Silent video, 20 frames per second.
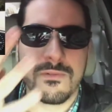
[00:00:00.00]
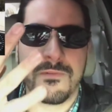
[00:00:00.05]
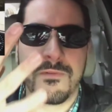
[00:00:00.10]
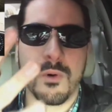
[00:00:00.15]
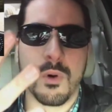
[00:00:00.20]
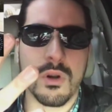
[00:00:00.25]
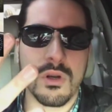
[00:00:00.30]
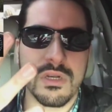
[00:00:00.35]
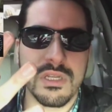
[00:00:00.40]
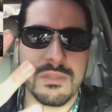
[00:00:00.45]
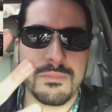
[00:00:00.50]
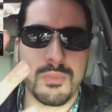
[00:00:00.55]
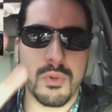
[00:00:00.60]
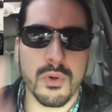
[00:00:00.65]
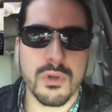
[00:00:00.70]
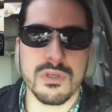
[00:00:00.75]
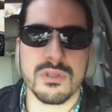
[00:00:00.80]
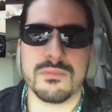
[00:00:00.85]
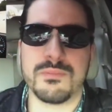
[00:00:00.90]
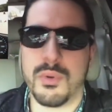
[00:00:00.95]
Four
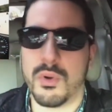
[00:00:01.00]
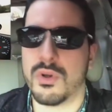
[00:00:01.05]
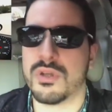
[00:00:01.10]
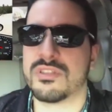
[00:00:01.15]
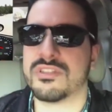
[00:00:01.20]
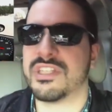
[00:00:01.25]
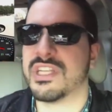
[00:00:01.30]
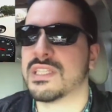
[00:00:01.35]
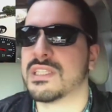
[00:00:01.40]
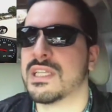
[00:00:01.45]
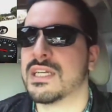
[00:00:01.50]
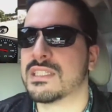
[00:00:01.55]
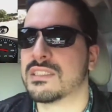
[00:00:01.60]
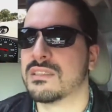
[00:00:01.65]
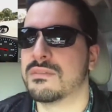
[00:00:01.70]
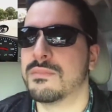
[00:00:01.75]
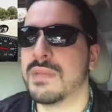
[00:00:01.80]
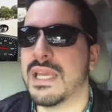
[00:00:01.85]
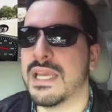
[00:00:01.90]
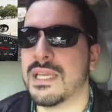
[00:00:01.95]
important points I'd like
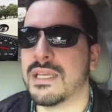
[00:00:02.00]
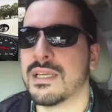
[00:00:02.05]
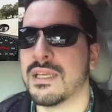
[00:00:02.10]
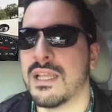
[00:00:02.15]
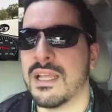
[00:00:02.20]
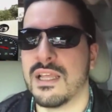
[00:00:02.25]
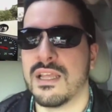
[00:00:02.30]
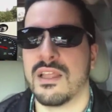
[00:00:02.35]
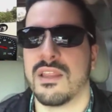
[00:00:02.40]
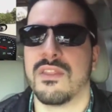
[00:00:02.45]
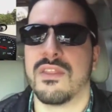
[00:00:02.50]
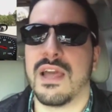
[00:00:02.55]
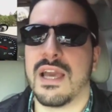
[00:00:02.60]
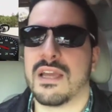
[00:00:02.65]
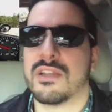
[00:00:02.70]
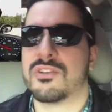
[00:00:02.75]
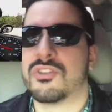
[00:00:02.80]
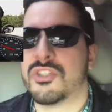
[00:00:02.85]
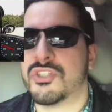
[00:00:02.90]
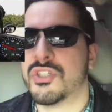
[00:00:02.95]
to make
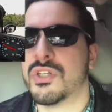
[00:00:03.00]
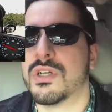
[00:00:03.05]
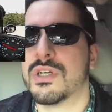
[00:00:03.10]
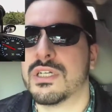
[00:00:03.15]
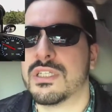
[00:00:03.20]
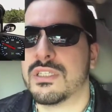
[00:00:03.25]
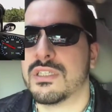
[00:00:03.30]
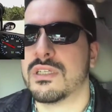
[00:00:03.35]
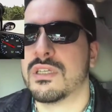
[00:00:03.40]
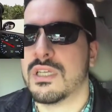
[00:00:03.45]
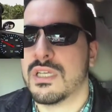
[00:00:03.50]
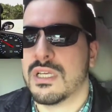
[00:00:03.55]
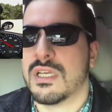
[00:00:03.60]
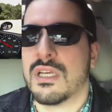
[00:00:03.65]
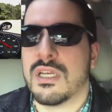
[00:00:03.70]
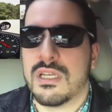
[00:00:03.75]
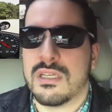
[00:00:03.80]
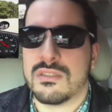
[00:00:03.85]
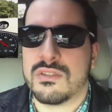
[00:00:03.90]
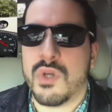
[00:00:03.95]
that should
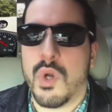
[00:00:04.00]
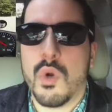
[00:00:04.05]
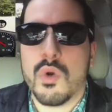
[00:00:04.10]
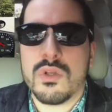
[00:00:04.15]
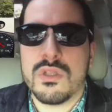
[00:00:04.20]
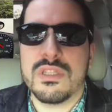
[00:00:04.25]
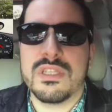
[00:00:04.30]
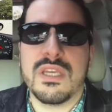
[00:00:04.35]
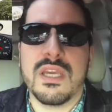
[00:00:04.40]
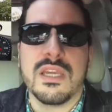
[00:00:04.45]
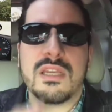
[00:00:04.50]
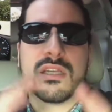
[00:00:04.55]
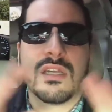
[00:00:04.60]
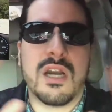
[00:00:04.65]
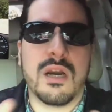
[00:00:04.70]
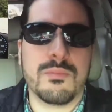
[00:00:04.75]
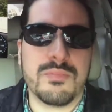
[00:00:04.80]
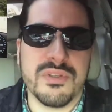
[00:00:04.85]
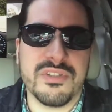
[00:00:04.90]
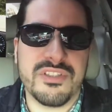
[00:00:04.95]
totally
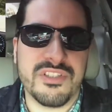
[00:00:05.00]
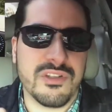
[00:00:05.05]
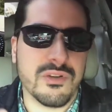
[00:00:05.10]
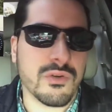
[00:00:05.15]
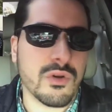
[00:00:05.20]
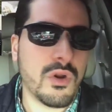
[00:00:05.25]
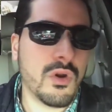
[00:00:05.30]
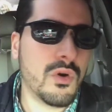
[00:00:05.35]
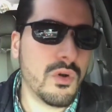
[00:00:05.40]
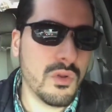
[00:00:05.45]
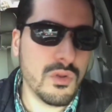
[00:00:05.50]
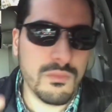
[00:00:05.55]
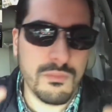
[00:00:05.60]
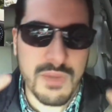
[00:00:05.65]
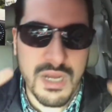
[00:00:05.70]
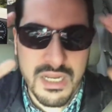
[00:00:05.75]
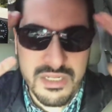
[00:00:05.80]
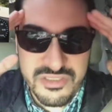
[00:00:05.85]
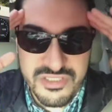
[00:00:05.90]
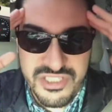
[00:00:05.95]
encompass your whole
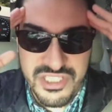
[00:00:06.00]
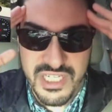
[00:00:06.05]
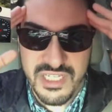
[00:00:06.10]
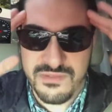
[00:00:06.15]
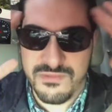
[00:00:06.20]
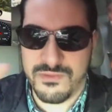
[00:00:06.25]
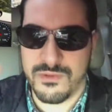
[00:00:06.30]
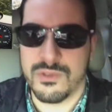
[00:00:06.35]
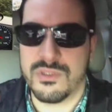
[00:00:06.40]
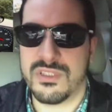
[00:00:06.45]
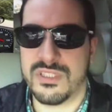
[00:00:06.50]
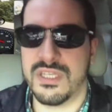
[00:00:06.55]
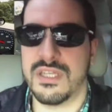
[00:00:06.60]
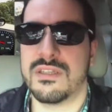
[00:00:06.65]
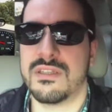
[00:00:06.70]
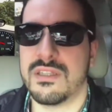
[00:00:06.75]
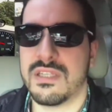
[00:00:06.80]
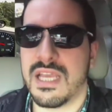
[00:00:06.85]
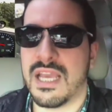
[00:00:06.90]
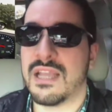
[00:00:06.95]
mindset for
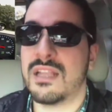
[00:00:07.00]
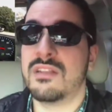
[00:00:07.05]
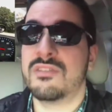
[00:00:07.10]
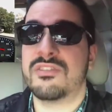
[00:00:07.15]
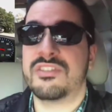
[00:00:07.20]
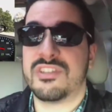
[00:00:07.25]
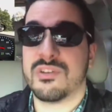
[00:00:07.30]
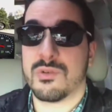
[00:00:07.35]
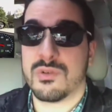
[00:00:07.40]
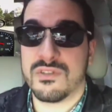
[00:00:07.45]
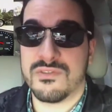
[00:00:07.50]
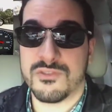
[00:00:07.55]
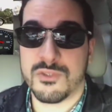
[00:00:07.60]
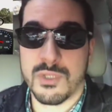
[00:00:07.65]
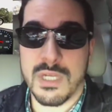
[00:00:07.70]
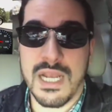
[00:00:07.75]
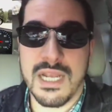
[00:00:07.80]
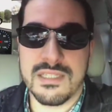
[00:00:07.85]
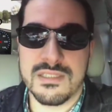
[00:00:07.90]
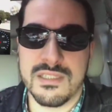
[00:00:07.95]
attending any sort of
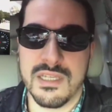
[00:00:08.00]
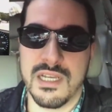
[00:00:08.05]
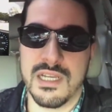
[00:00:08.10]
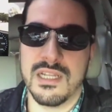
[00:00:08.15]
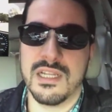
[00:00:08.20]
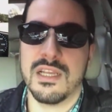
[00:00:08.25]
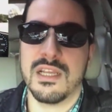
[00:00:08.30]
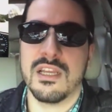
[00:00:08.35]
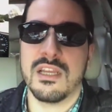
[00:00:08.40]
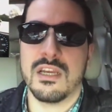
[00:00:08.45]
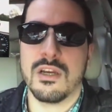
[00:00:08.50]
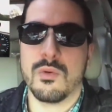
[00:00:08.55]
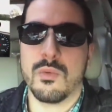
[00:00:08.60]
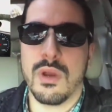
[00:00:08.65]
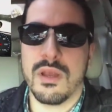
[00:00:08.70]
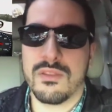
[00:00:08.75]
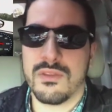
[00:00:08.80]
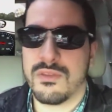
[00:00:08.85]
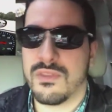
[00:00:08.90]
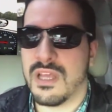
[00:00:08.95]
track day,
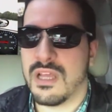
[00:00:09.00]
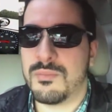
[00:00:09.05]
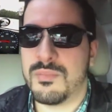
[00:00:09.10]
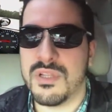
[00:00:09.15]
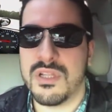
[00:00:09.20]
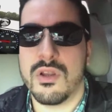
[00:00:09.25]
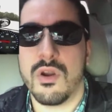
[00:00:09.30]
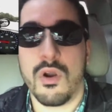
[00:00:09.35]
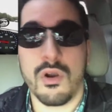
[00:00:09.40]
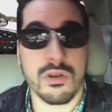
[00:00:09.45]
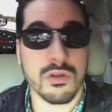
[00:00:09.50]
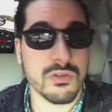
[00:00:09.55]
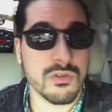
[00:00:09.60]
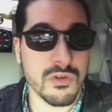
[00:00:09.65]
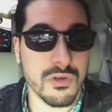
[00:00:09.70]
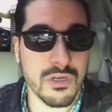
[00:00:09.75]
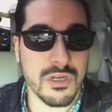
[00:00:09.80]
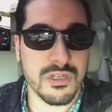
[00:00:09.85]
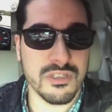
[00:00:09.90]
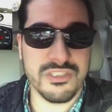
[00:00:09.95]
whether that be
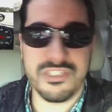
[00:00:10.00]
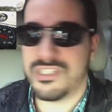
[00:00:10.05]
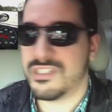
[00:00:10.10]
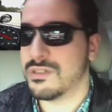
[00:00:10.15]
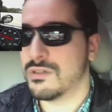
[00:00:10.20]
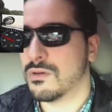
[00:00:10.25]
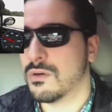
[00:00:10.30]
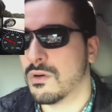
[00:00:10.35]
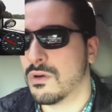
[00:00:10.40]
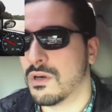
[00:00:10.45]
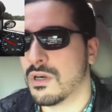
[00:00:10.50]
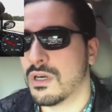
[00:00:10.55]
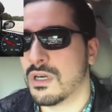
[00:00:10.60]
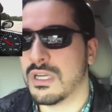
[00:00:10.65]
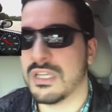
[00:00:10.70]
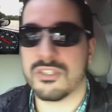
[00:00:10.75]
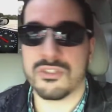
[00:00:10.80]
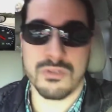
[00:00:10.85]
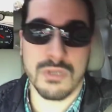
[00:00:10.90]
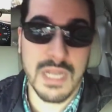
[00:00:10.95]
autocross or
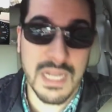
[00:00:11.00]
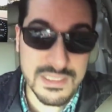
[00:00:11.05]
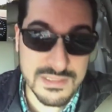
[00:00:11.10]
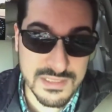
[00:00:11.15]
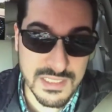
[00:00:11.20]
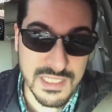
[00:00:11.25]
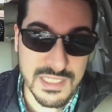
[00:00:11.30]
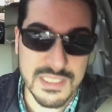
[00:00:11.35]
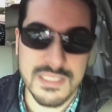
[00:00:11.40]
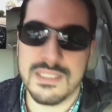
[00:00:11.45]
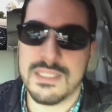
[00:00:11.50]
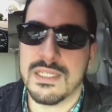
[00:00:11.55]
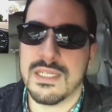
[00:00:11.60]
a track day,